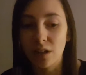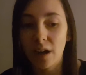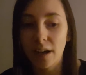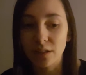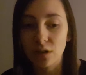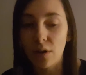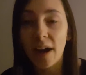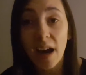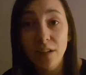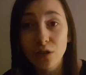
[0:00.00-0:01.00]
And so I
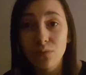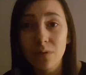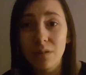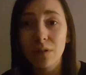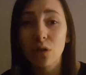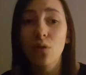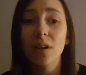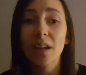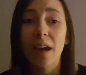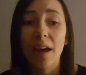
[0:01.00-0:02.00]
had to re
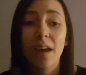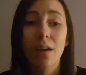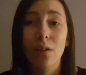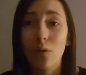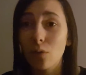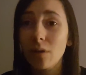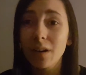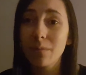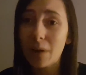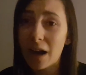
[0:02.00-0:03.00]
record it
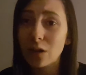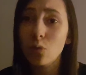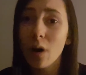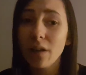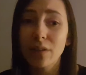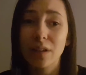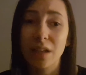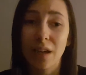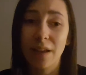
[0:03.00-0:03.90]
or bad quality.